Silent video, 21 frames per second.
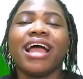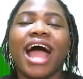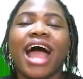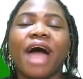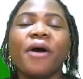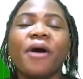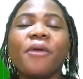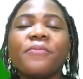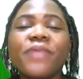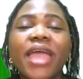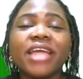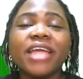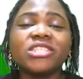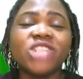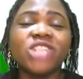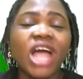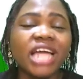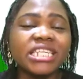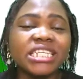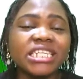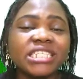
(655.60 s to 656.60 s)
I hope you
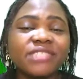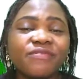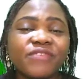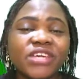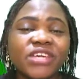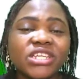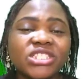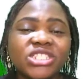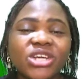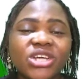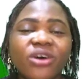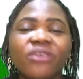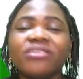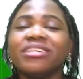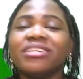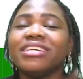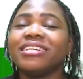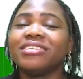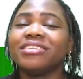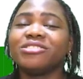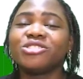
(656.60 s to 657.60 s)
enjoyed this video.
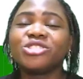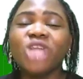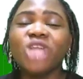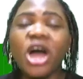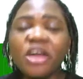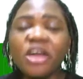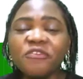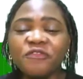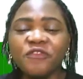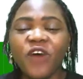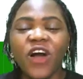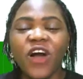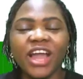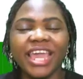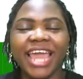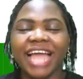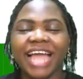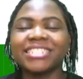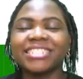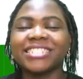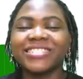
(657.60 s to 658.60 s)
Don't
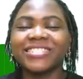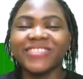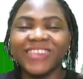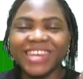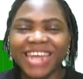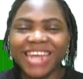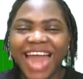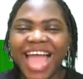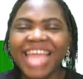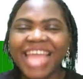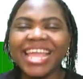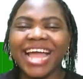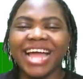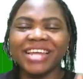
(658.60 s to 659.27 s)
forget to like